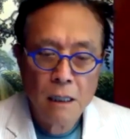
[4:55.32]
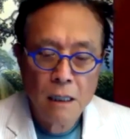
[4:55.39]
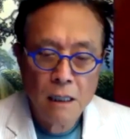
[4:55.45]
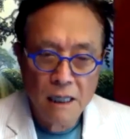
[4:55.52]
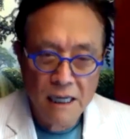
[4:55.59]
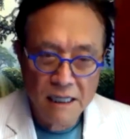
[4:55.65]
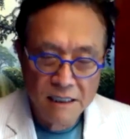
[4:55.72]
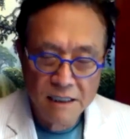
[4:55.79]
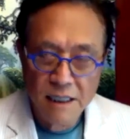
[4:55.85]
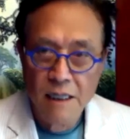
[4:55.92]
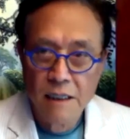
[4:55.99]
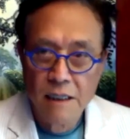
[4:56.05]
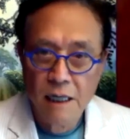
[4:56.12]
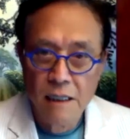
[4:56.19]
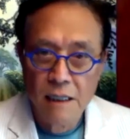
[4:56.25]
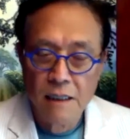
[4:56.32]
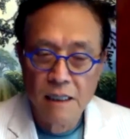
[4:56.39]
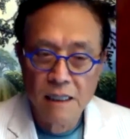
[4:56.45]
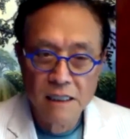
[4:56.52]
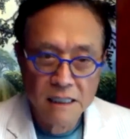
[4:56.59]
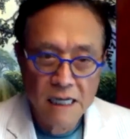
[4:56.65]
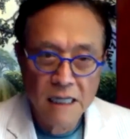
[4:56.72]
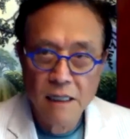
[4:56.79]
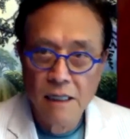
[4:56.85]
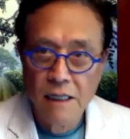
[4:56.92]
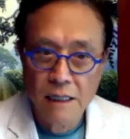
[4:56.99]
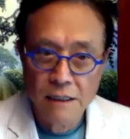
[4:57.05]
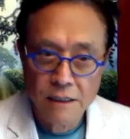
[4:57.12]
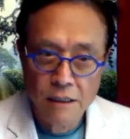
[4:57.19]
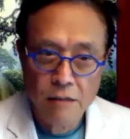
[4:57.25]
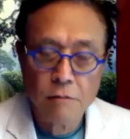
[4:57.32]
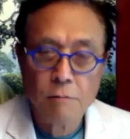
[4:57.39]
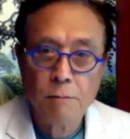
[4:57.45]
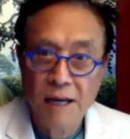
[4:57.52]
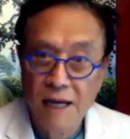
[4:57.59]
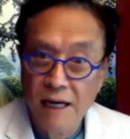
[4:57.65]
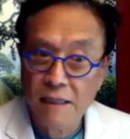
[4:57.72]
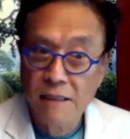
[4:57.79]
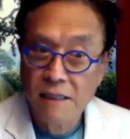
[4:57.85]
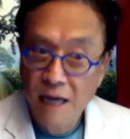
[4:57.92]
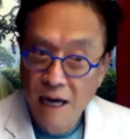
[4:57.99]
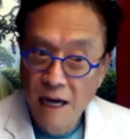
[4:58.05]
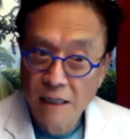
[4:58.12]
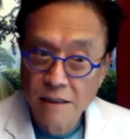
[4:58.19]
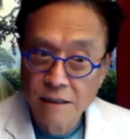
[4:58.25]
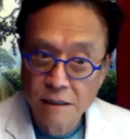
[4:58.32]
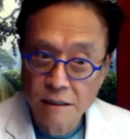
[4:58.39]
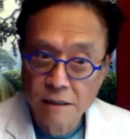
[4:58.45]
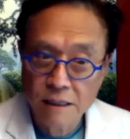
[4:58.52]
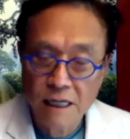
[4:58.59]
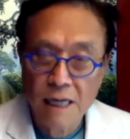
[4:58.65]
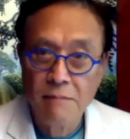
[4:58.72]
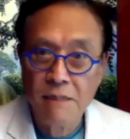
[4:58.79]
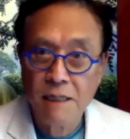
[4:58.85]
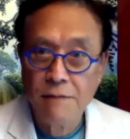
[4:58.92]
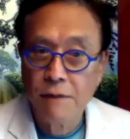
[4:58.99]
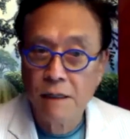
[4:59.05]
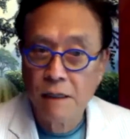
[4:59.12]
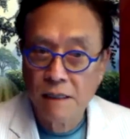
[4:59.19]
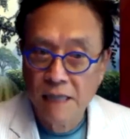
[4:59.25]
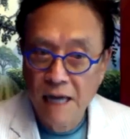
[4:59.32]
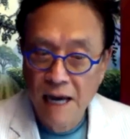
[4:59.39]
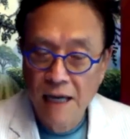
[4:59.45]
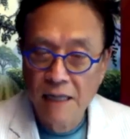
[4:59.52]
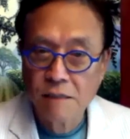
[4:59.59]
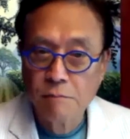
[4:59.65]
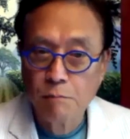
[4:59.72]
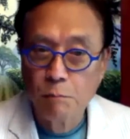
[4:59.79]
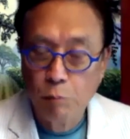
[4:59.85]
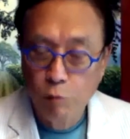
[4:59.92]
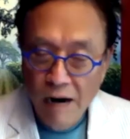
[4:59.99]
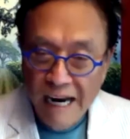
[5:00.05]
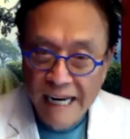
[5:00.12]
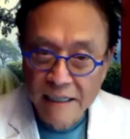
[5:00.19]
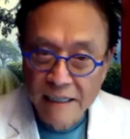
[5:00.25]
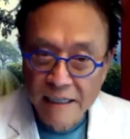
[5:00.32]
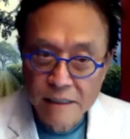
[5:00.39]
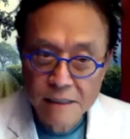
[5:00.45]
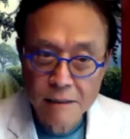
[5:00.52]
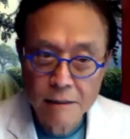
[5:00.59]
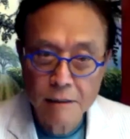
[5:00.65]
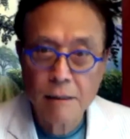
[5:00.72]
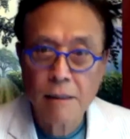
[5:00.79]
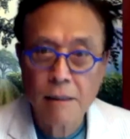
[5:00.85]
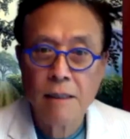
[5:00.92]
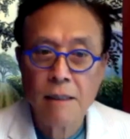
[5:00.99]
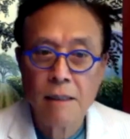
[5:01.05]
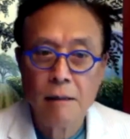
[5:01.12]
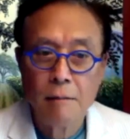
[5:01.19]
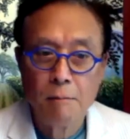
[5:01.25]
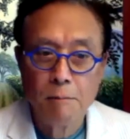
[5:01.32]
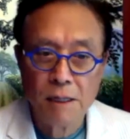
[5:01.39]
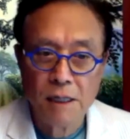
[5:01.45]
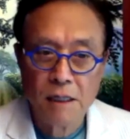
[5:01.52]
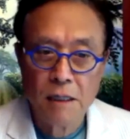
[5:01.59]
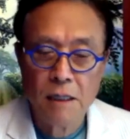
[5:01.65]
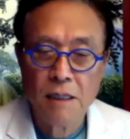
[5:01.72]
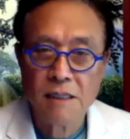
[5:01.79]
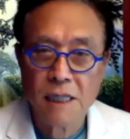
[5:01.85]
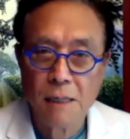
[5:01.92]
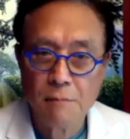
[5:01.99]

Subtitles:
I'll say it again. It's not that I don't pay taxes. I'm giving tax breaks because I'm